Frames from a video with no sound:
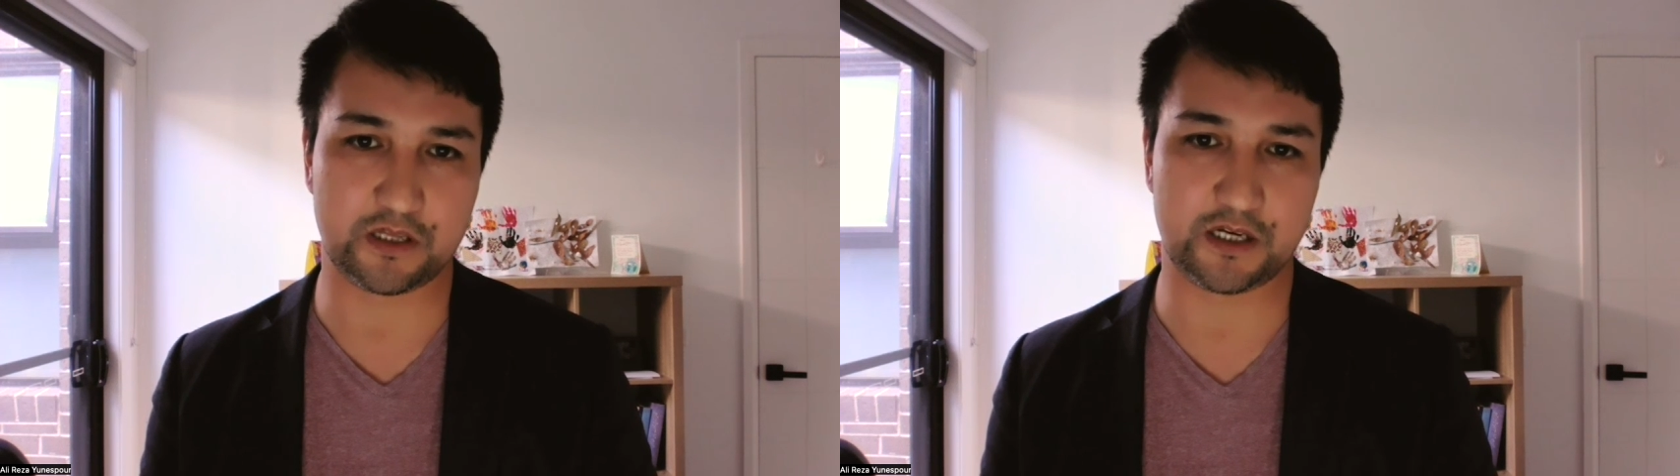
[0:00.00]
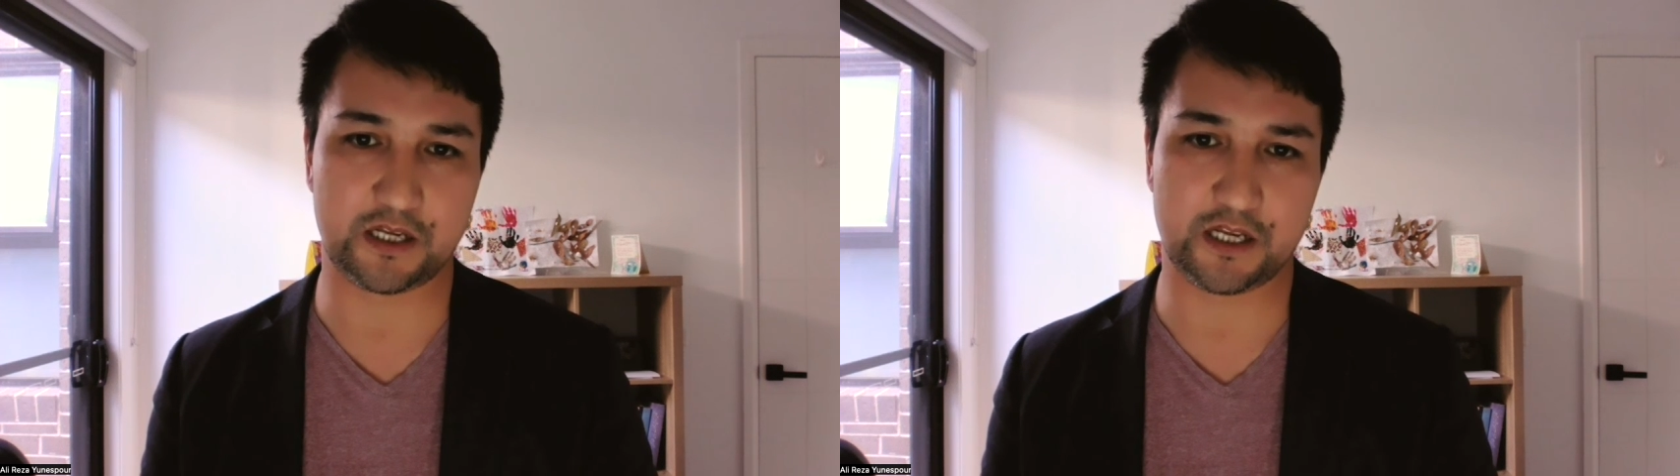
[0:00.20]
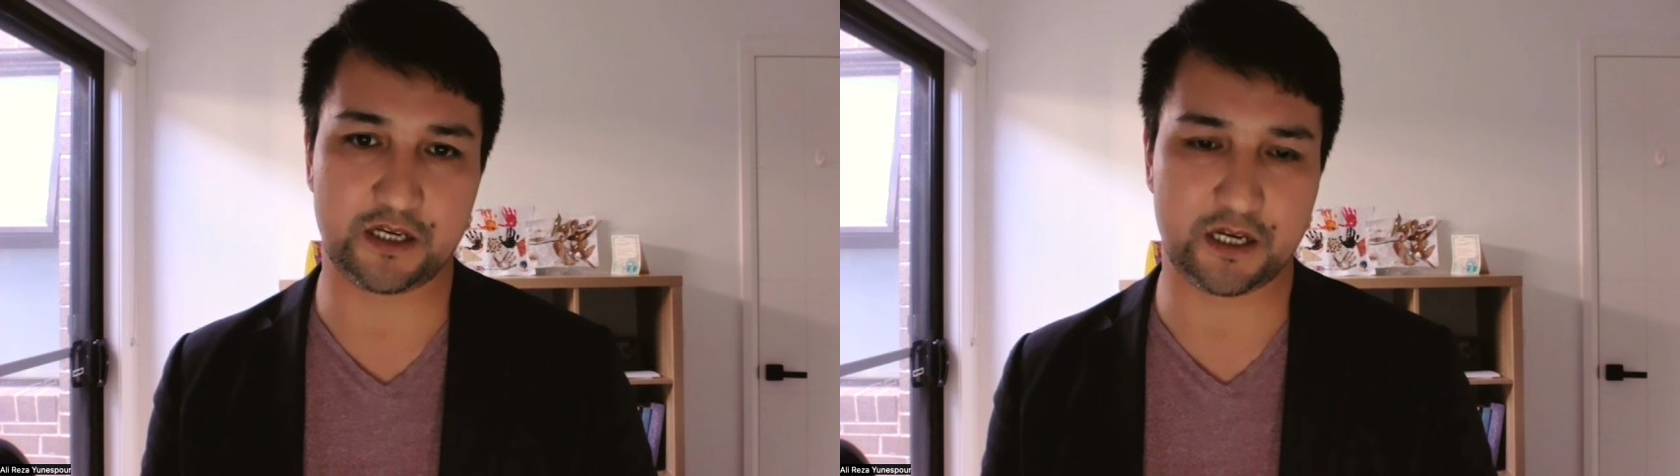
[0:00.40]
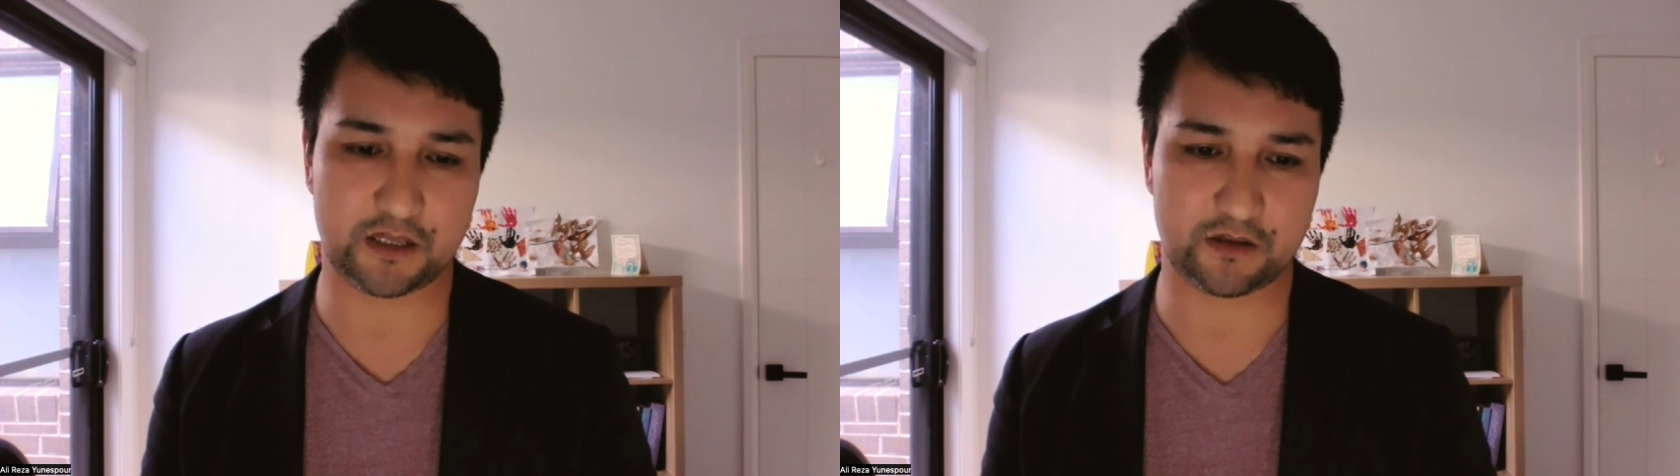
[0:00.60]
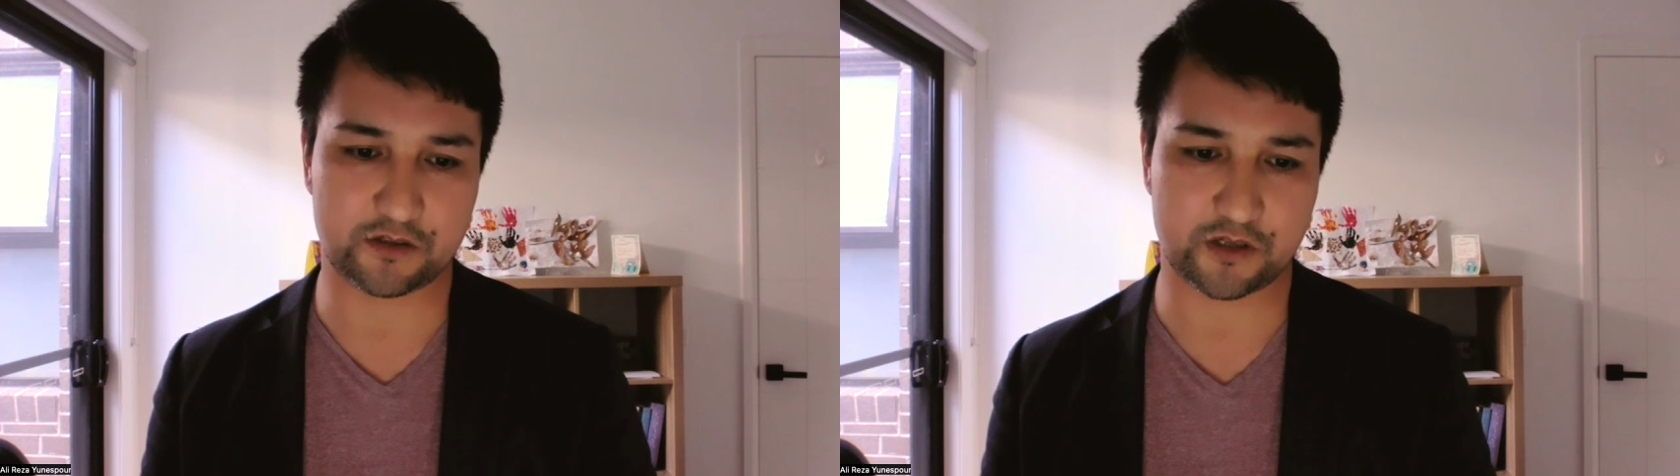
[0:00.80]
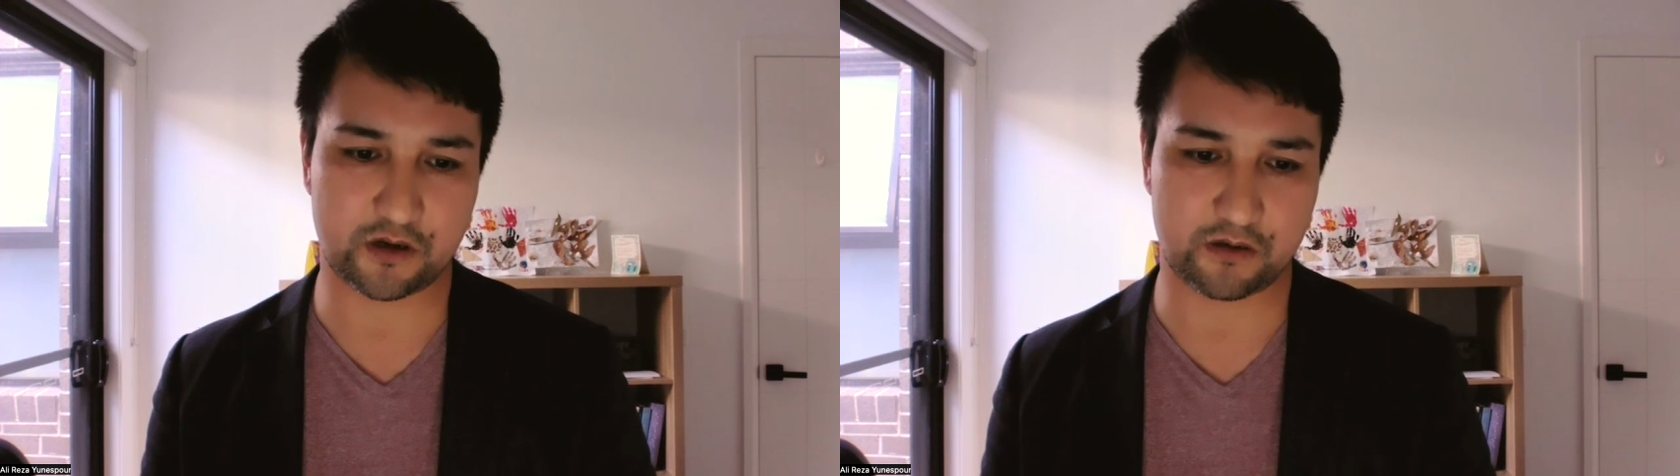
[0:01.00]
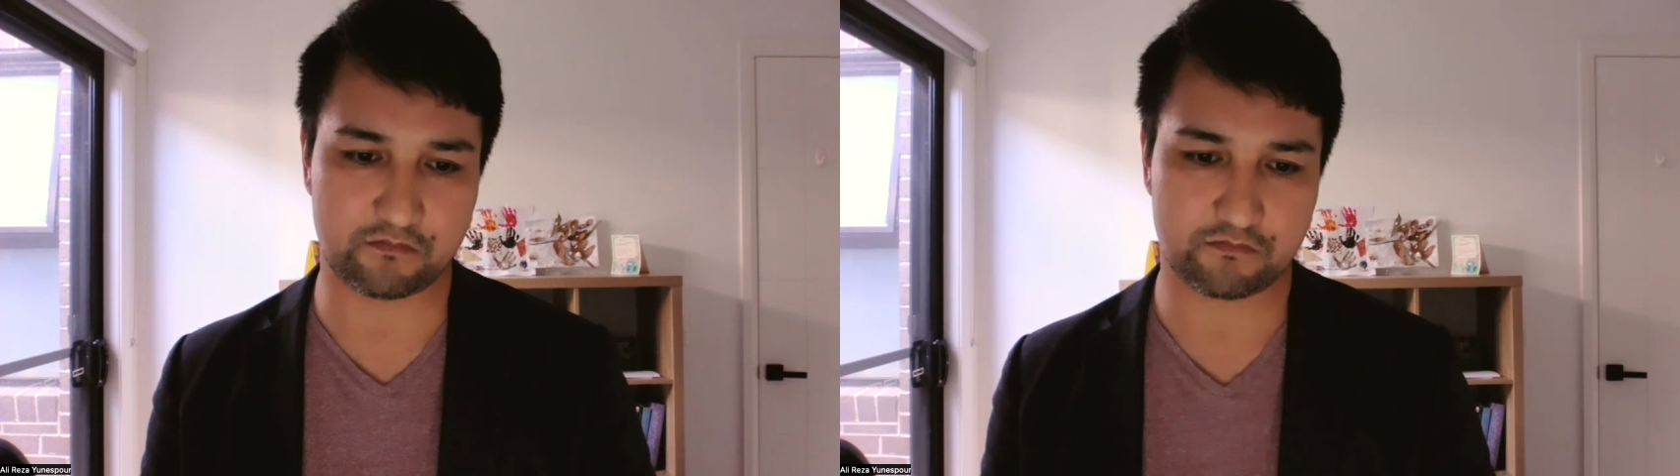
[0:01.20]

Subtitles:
than any other time.